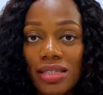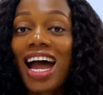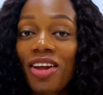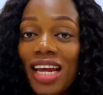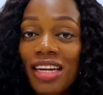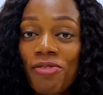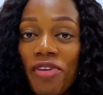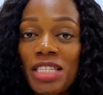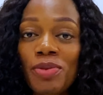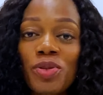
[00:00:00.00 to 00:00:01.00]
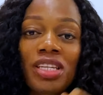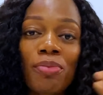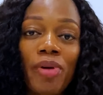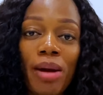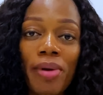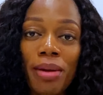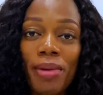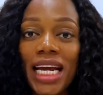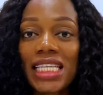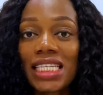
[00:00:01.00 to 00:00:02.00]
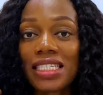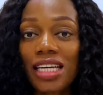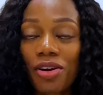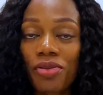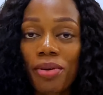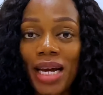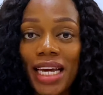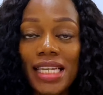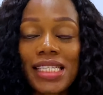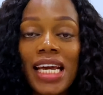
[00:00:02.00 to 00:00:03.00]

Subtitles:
Another difference between the primary market and the secondary market